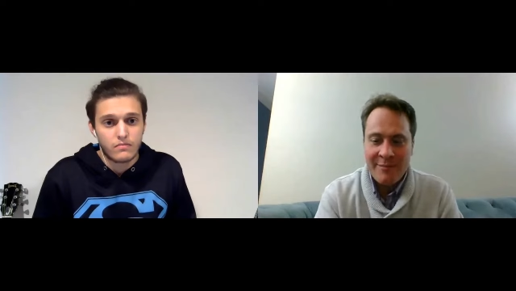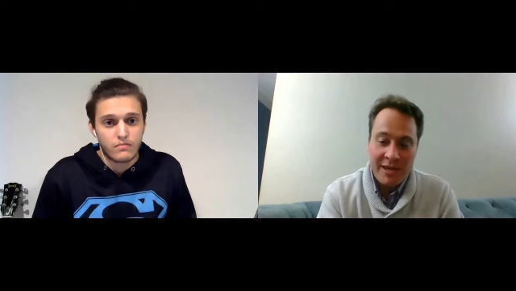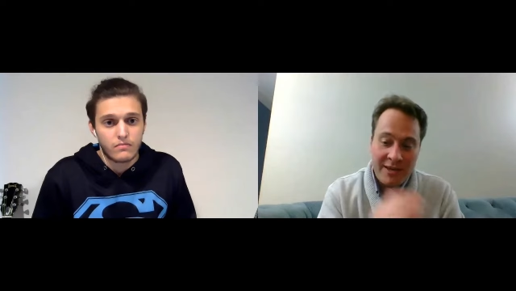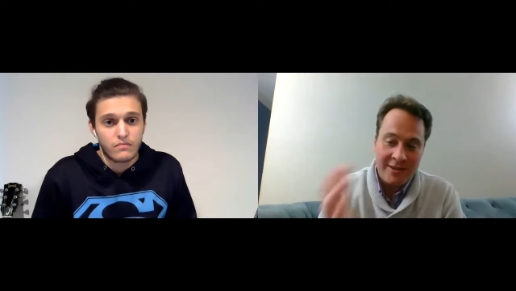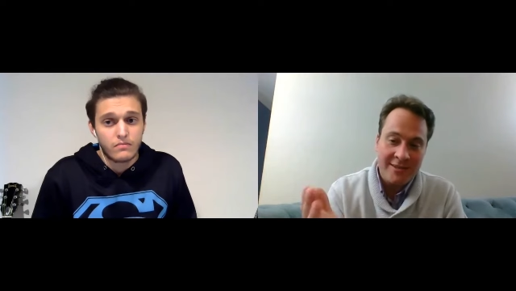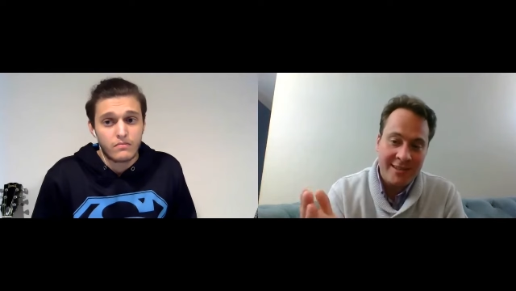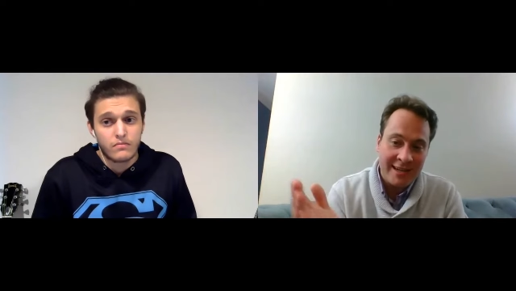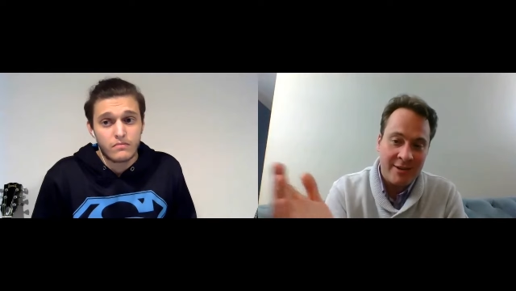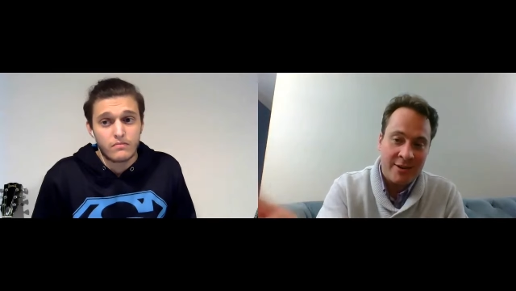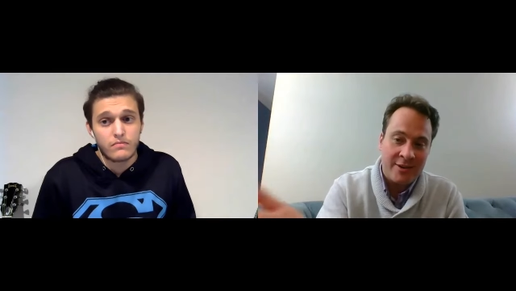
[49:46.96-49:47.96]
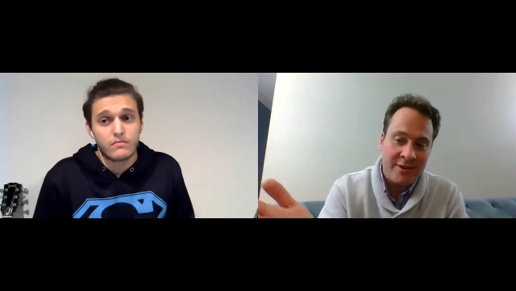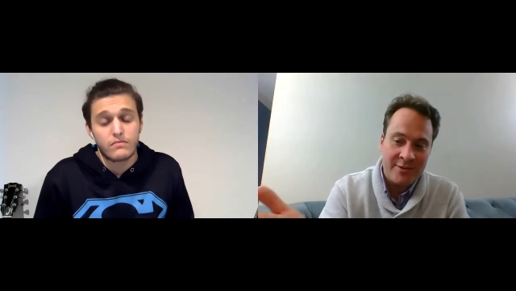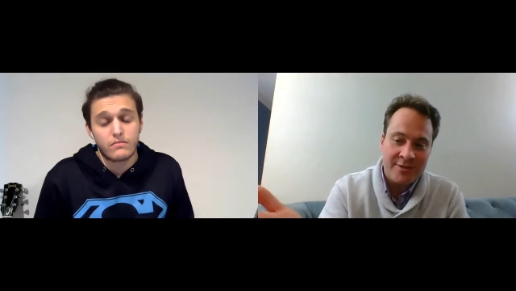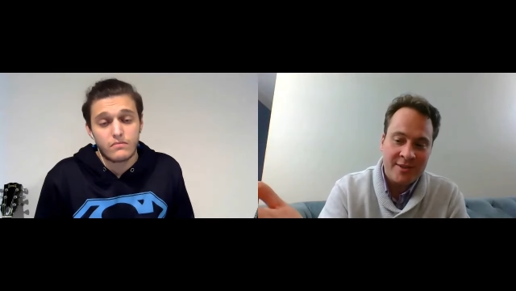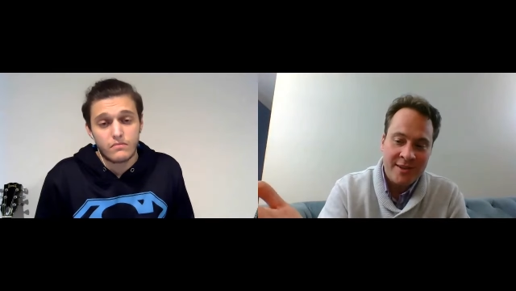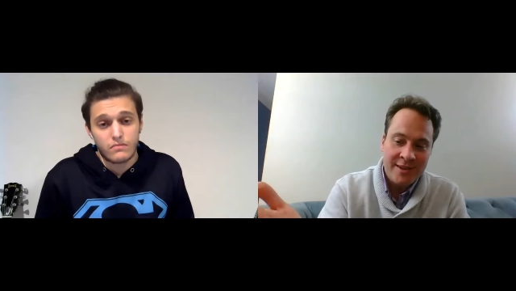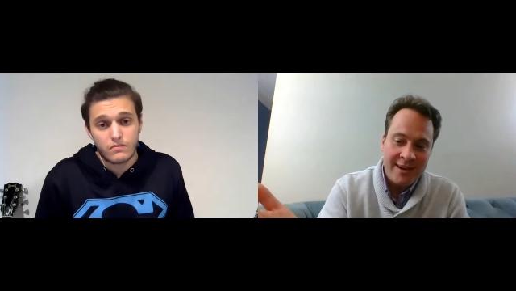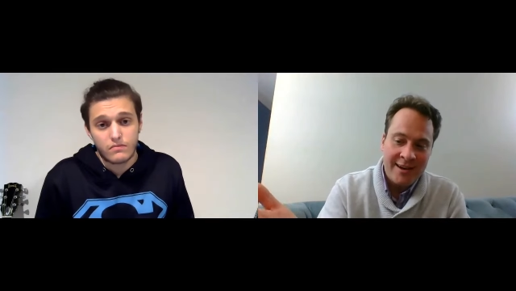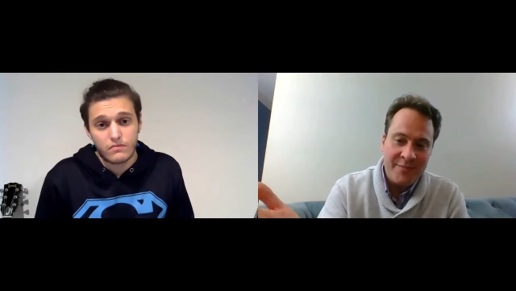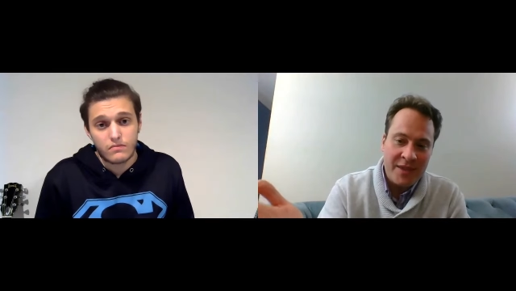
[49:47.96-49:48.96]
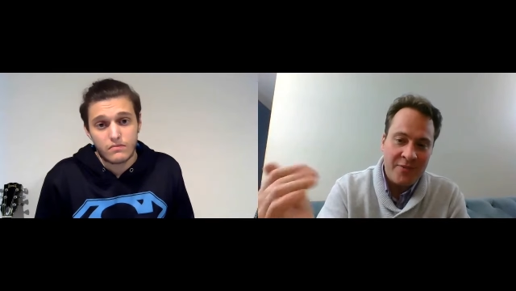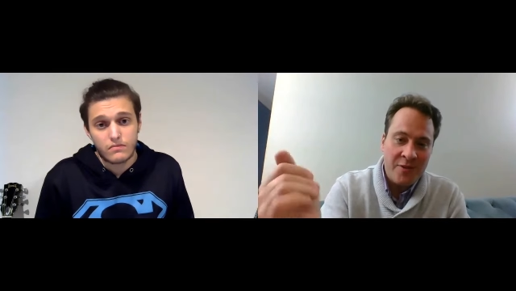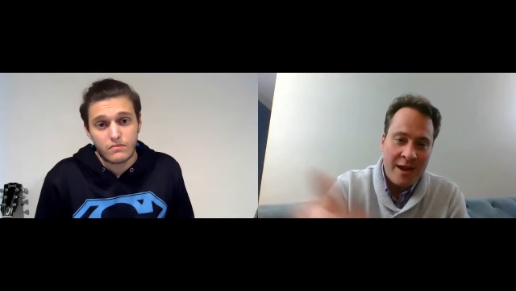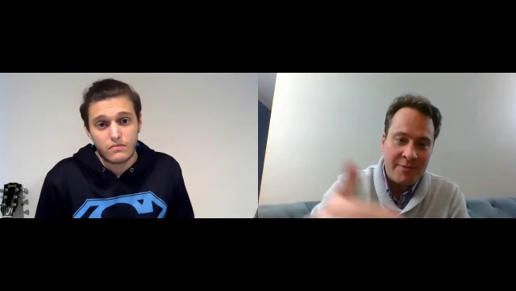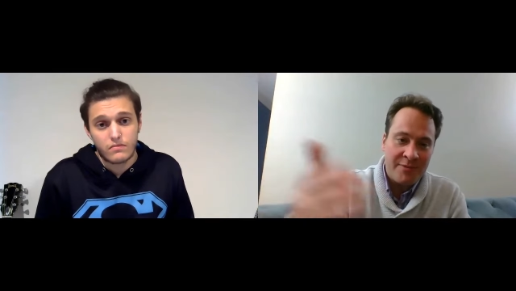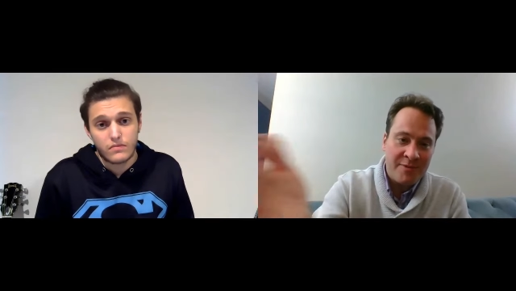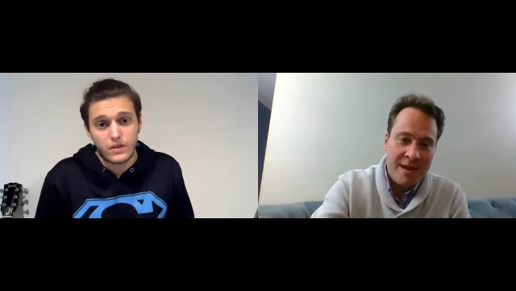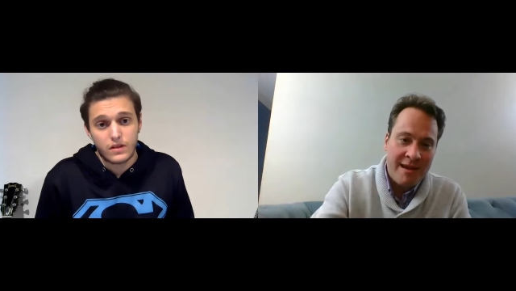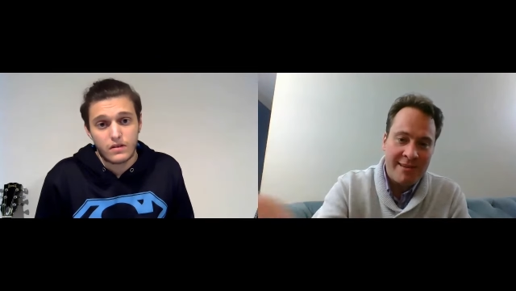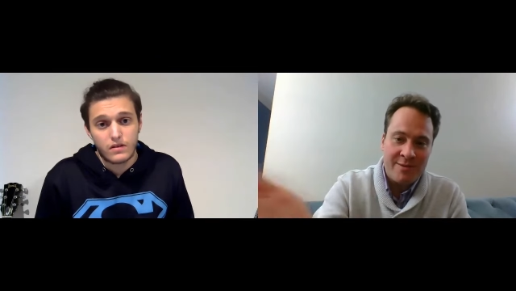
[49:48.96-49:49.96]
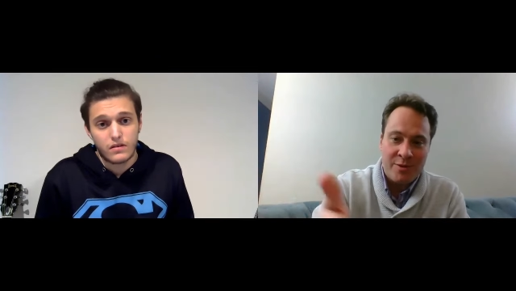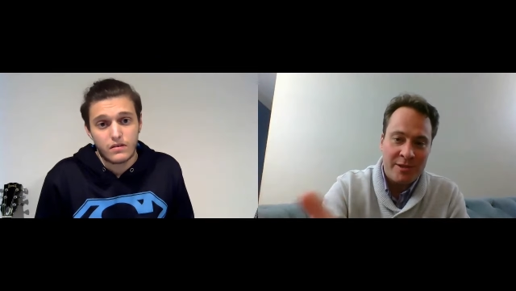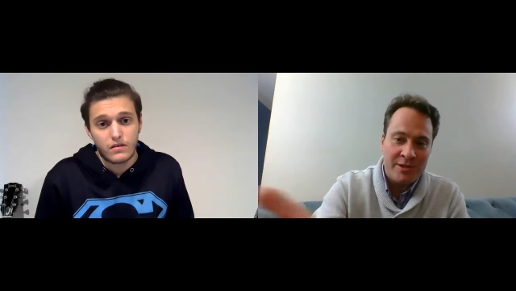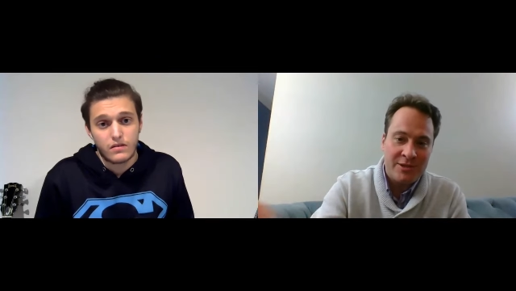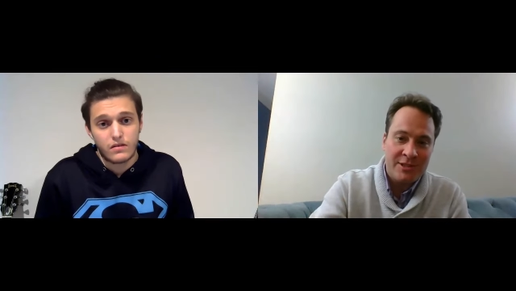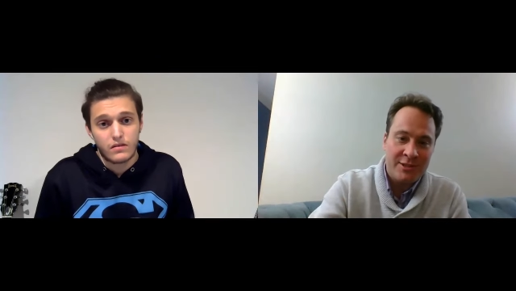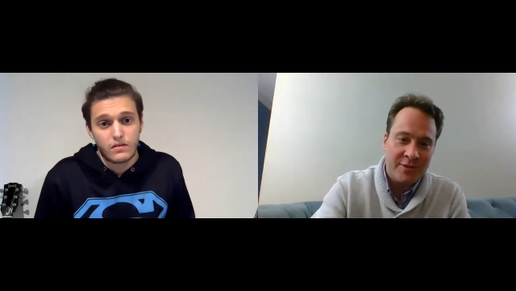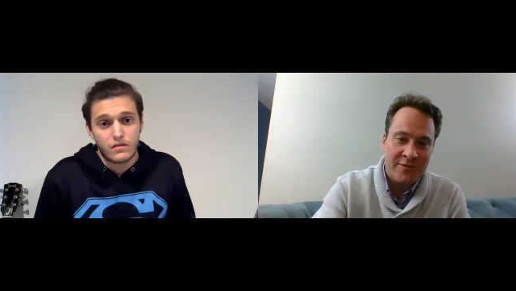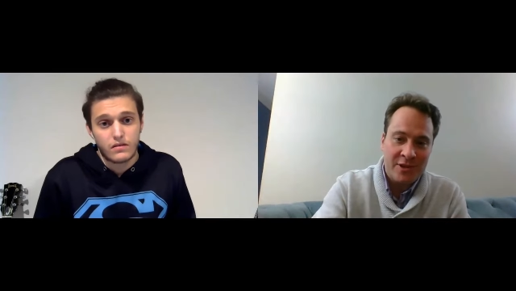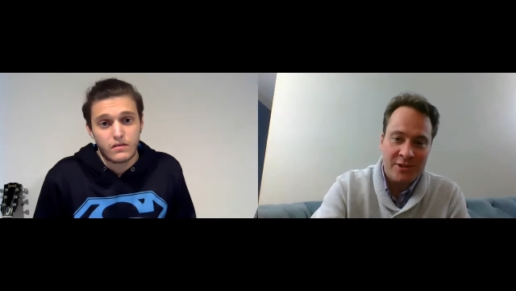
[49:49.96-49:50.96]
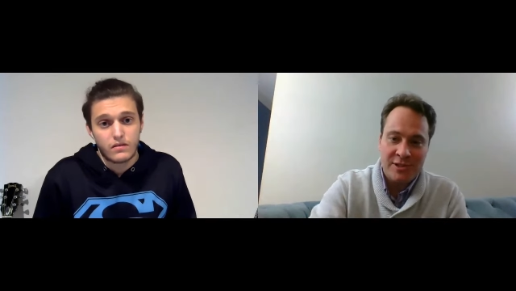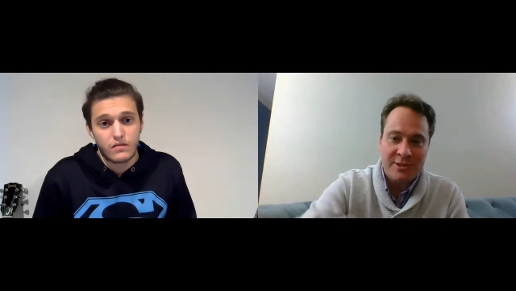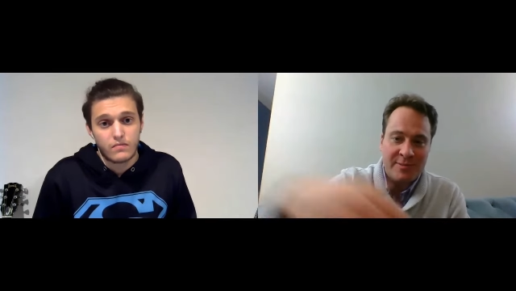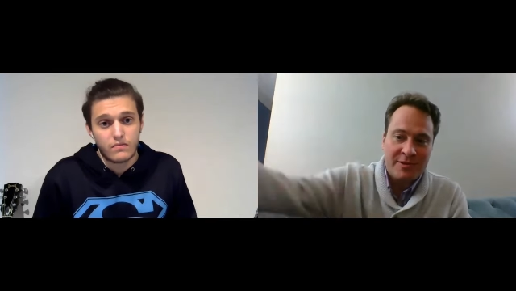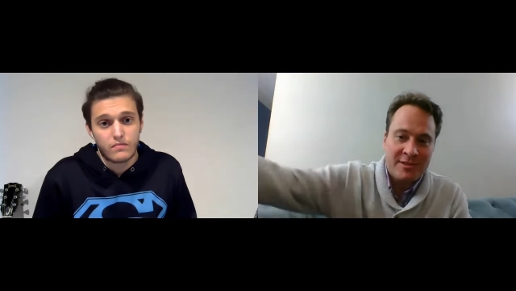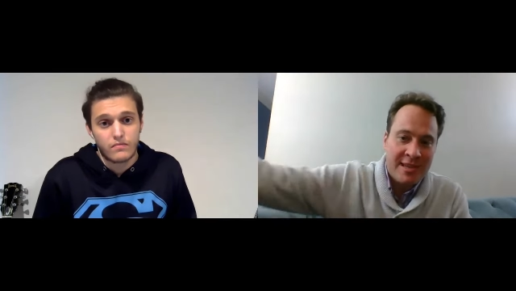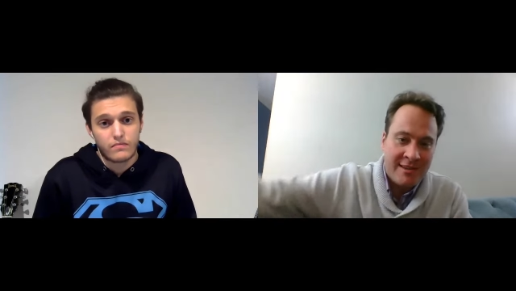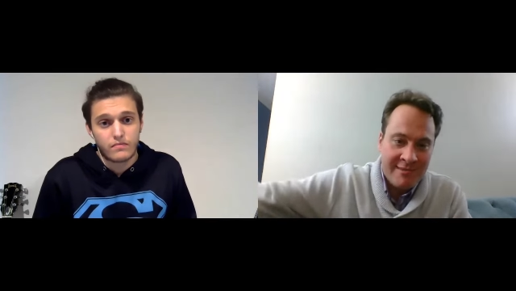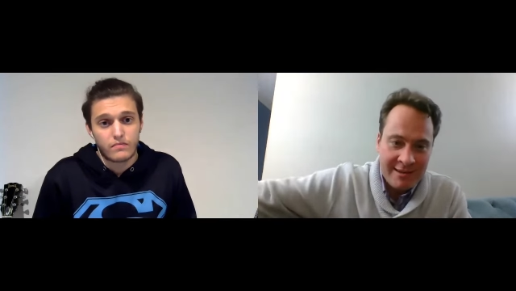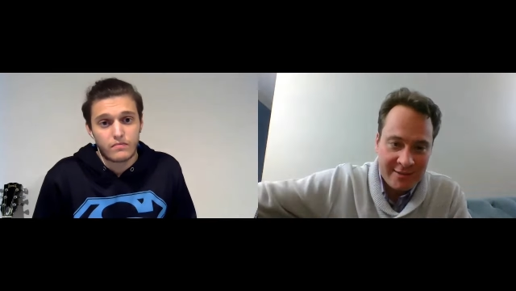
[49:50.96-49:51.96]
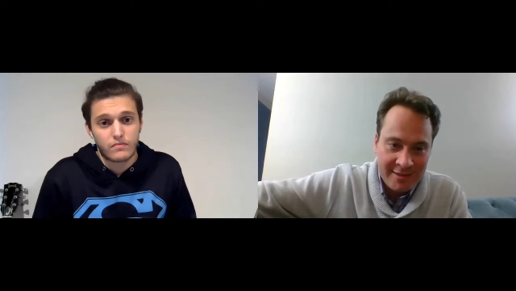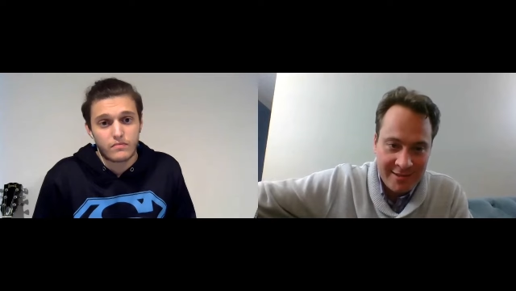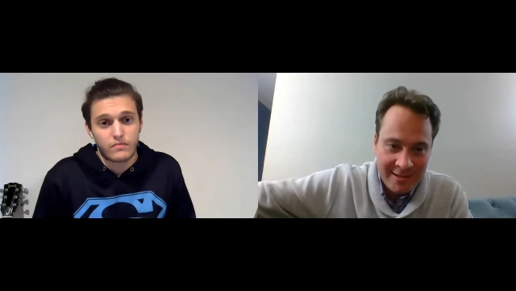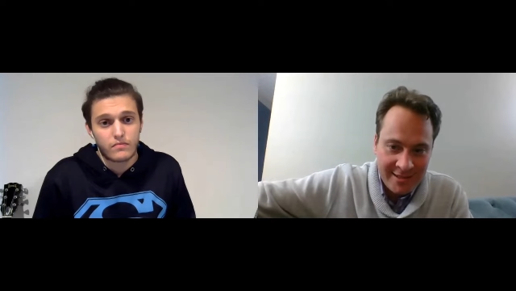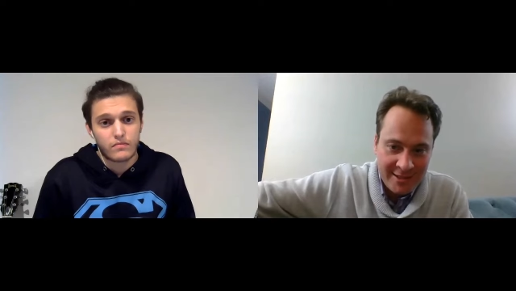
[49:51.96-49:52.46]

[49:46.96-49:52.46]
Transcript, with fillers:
Speaker 1: Because, you know, a lot of those, if you happen to marry a woman and she's not a virgin, you're supposed to take her out and